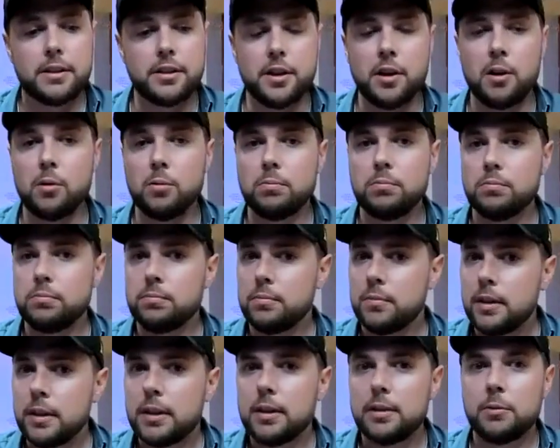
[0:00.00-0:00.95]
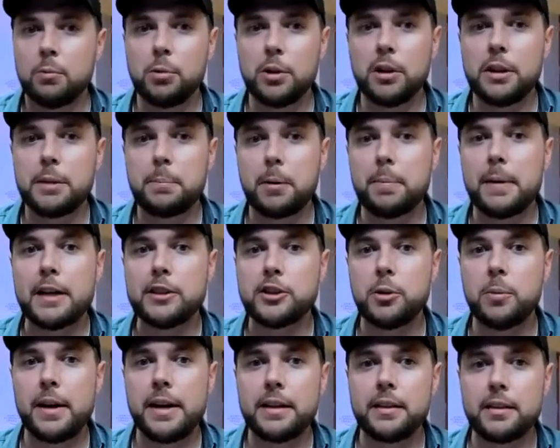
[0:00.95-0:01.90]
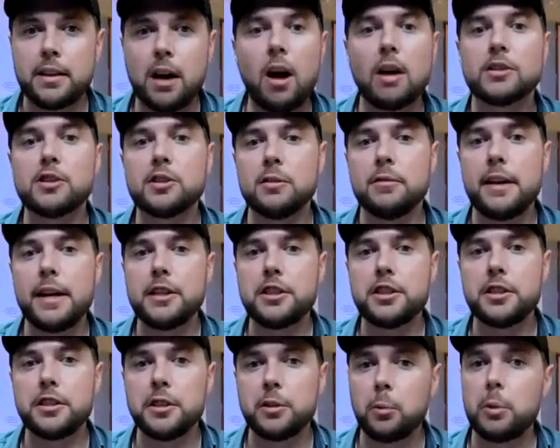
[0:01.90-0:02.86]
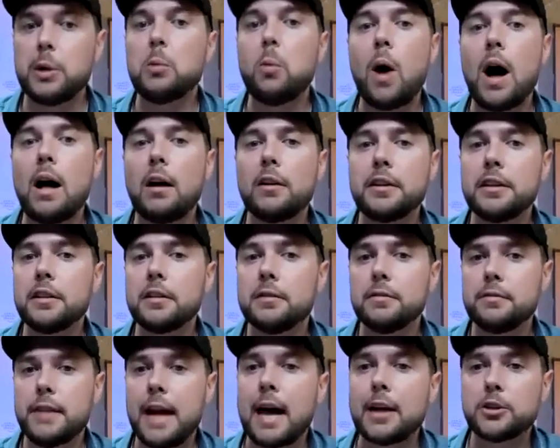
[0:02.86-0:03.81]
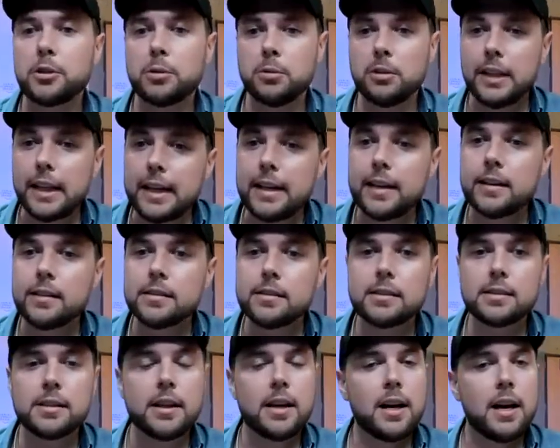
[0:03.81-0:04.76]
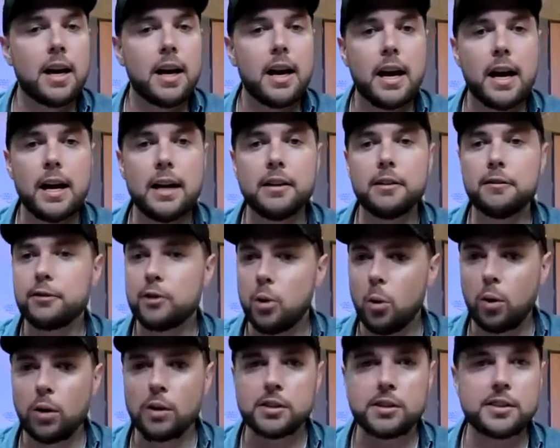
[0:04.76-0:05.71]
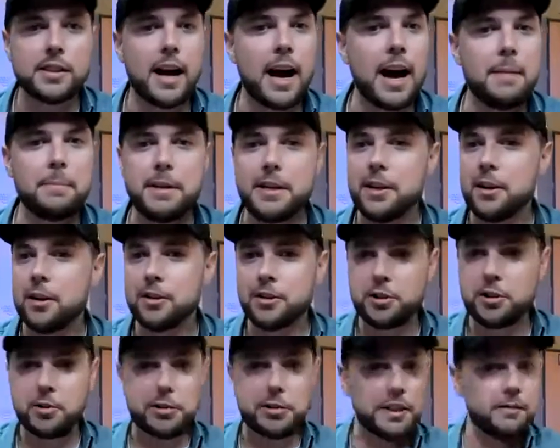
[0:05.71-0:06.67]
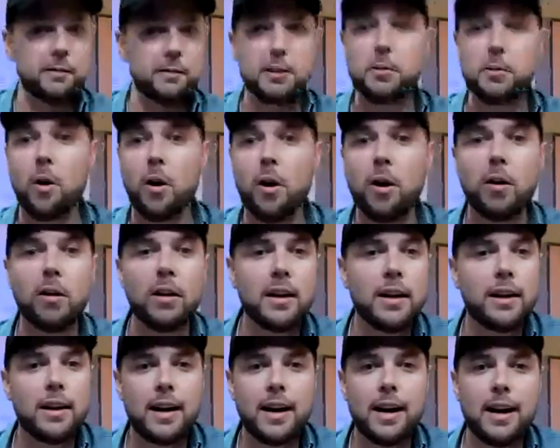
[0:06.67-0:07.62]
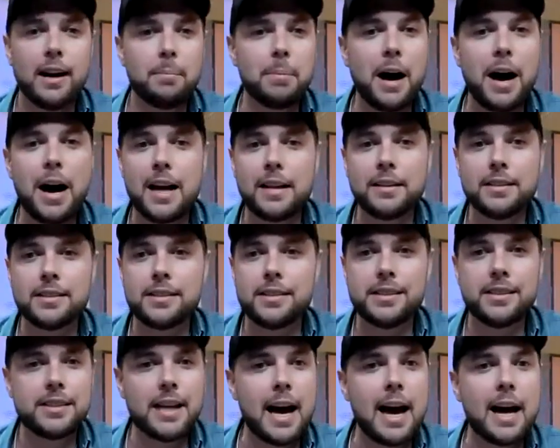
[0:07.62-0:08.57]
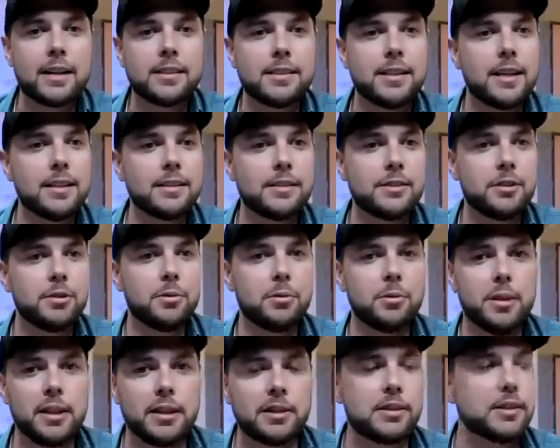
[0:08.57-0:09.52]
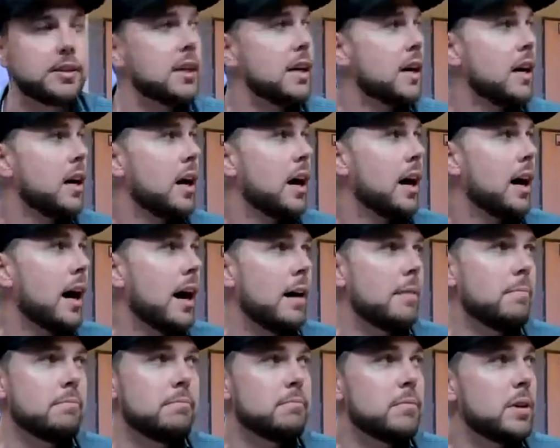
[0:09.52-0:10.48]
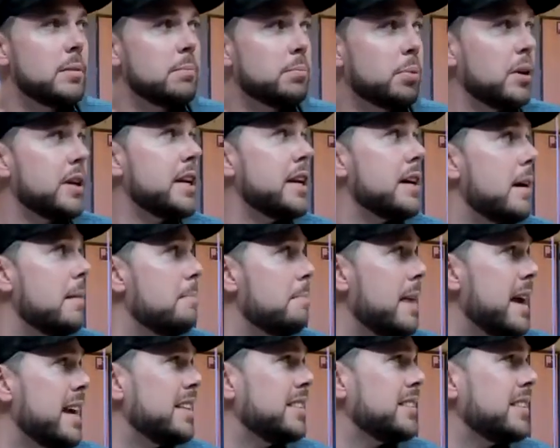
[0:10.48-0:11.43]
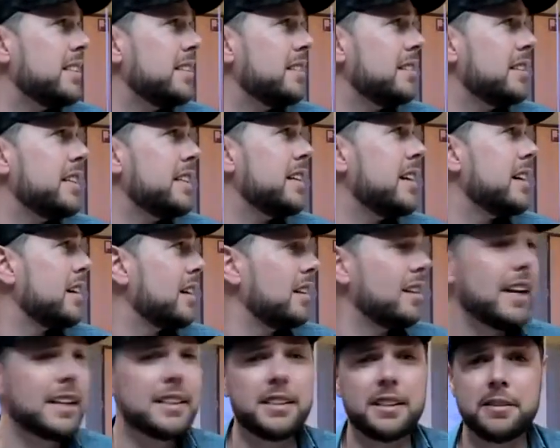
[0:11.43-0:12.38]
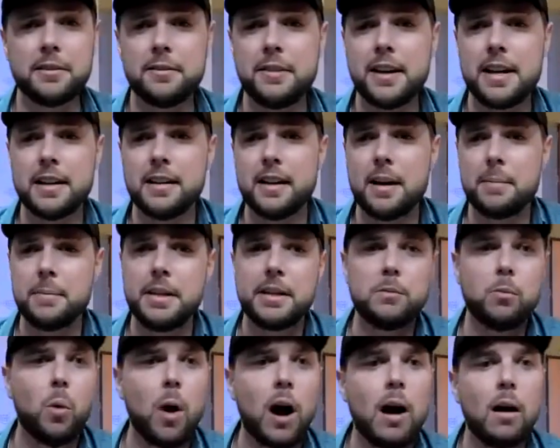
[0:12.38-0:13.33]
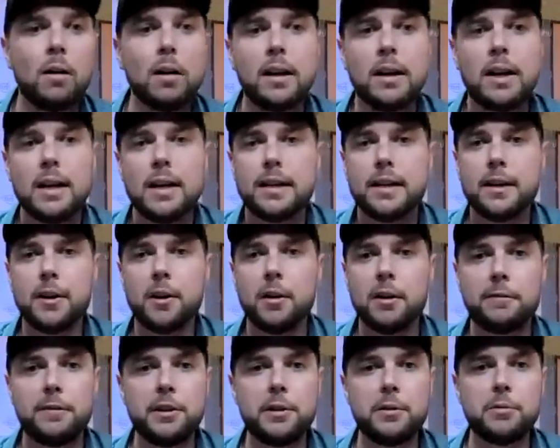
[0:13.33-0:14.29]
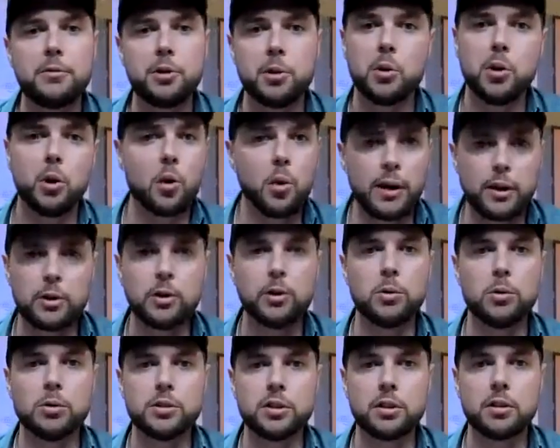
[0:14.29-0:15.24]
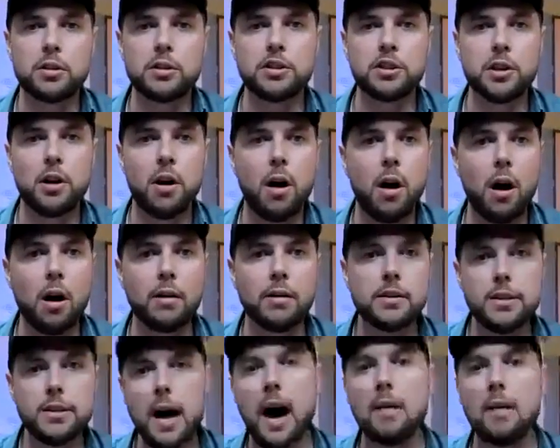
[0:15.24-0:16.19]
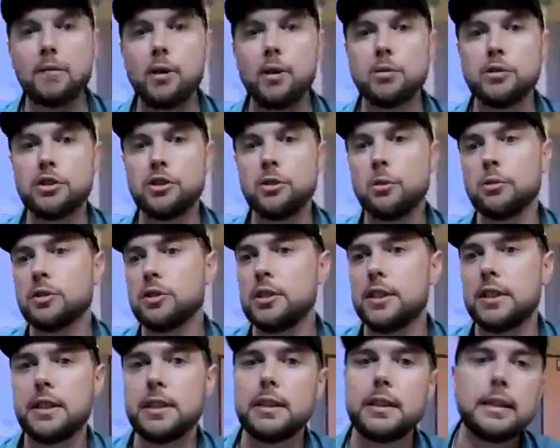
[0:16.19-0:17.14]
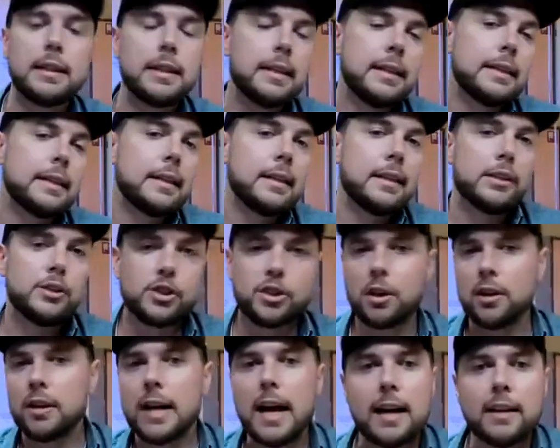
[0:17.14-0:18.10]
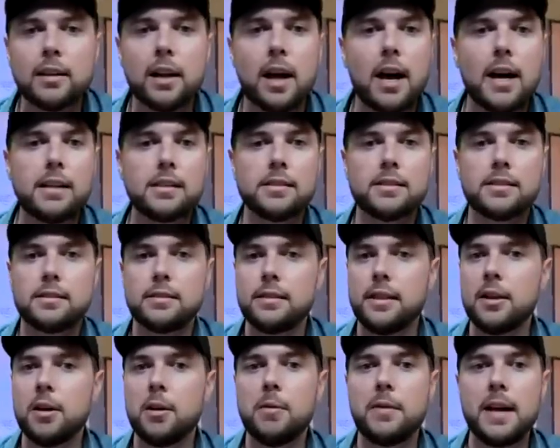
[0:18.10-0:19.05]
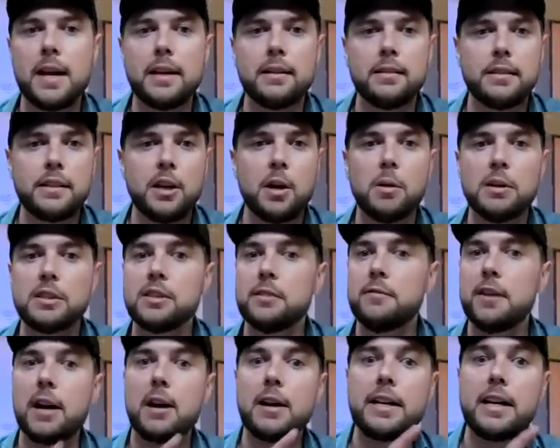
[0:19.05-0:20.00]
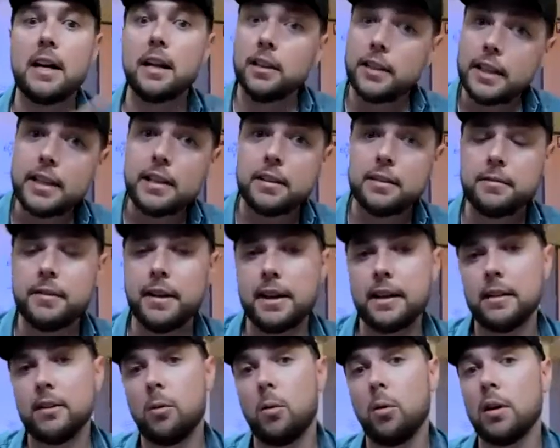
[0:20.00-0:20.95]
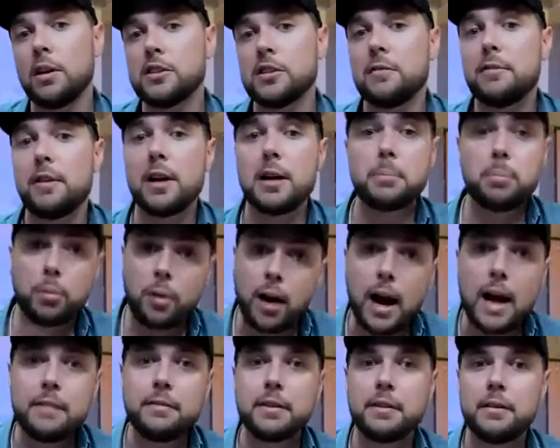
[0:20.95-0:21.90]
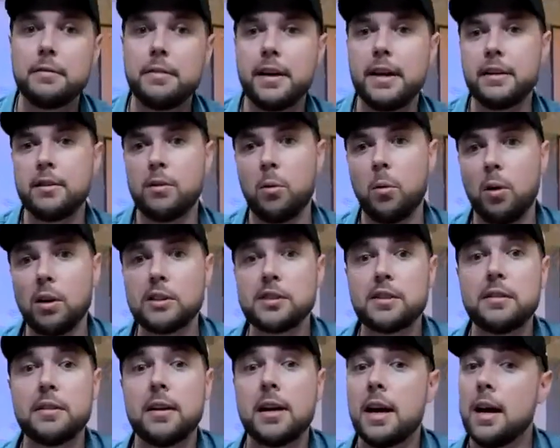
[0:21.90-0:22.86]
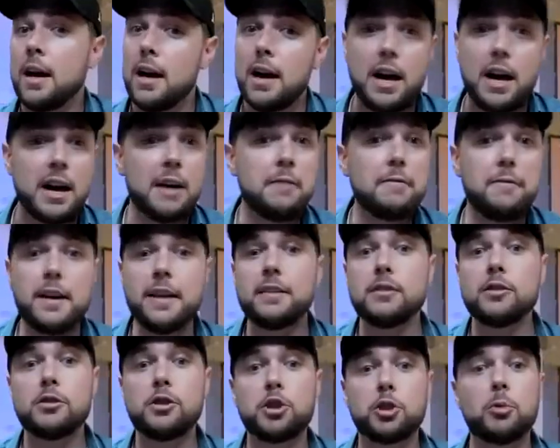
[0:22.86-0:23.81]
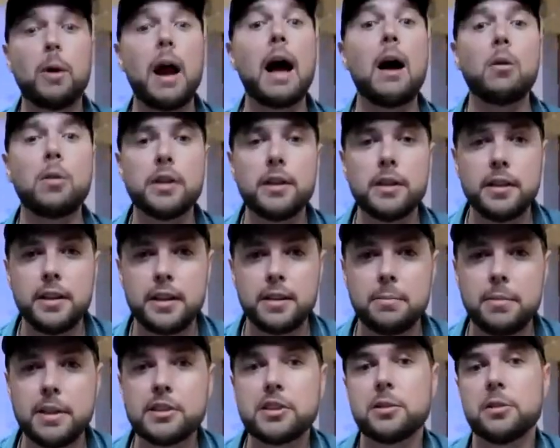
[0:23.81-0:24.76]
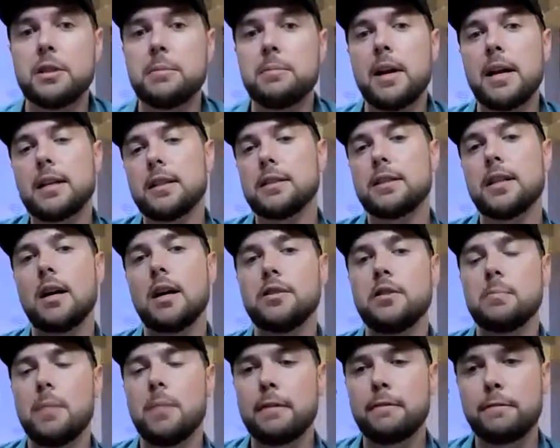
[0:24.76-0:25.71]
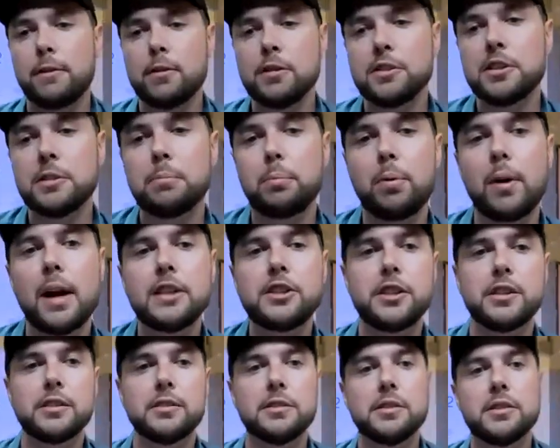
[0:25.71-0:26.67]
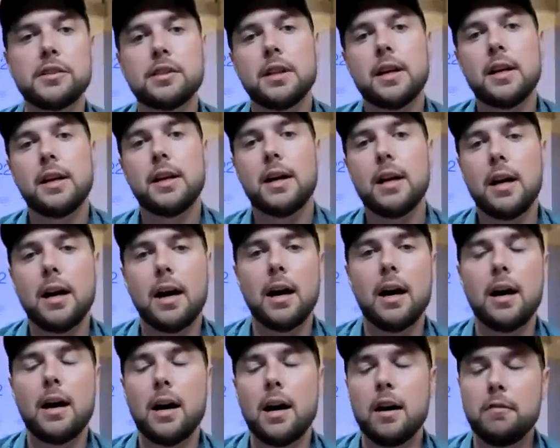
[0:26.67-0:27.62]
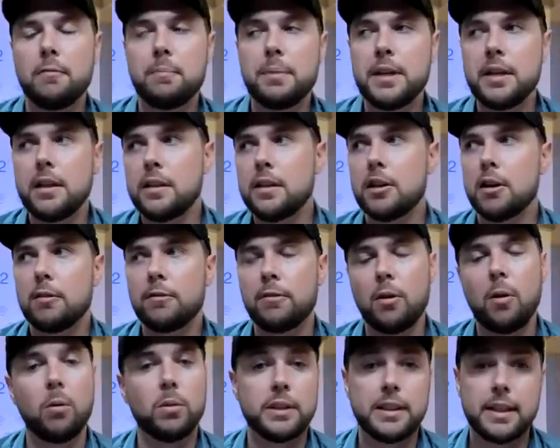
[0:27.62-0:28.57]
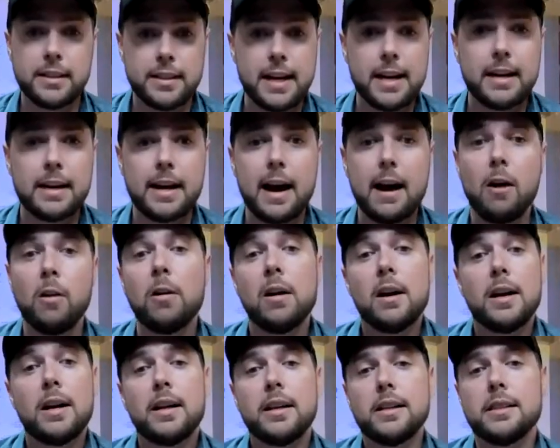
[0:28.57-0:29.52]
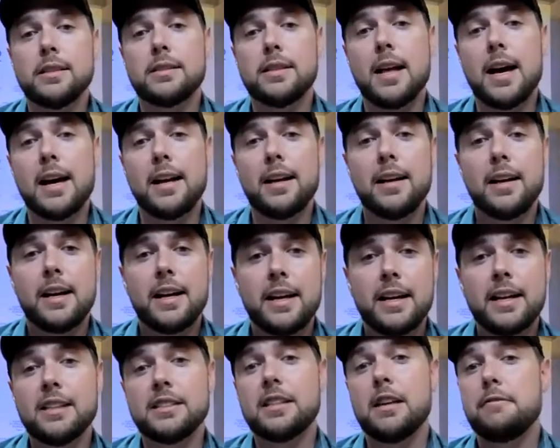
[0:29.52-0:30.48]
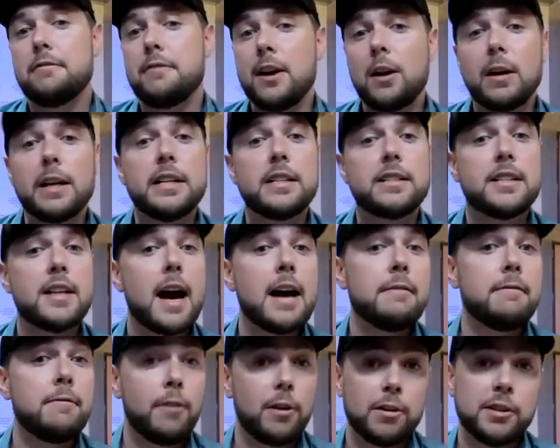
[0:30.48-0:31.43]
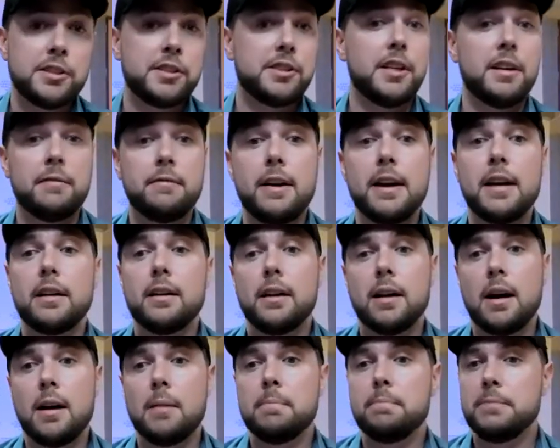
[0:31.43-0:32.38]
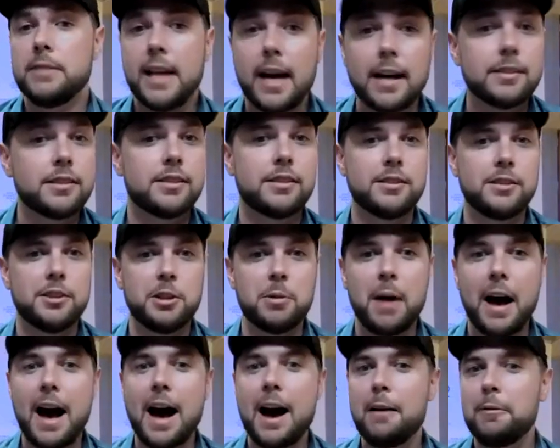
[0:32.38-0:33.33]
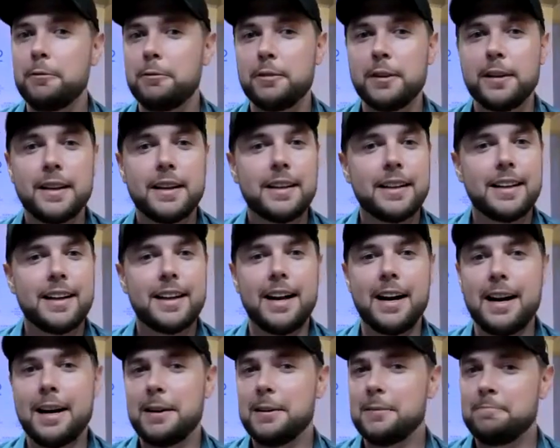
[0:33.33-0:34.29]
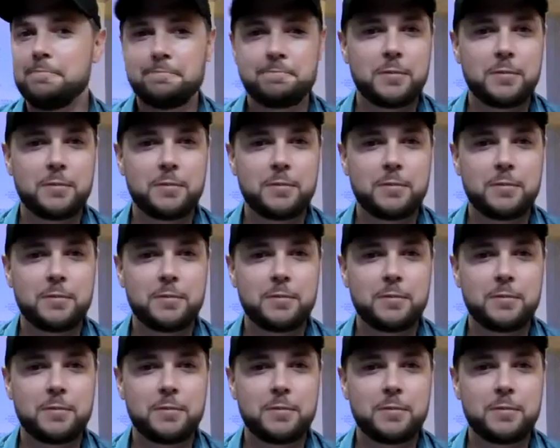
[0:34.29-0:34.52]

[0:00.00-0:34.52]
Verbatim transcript: you know, really perpetuate conservation and rewilding of natural lands. And of course, I'm here to give you all behind the scenes access to this um, pretty amazingly eclectic event. I mean, while, you know, if you do a quick Google search on Davos, you'll see certain headlines, you know, that, you know, it's a very elite event or it's a very private event or it's a event shrouded in mystery. But I can tell you my first impressions uh, of being here for only a day now is that it is a very diverse event. Um, yes, you have uh,